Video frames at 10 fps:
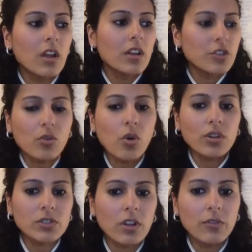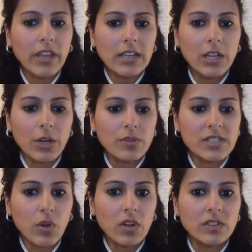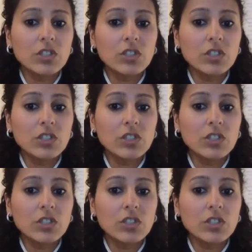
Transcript: your cortisol awakening response.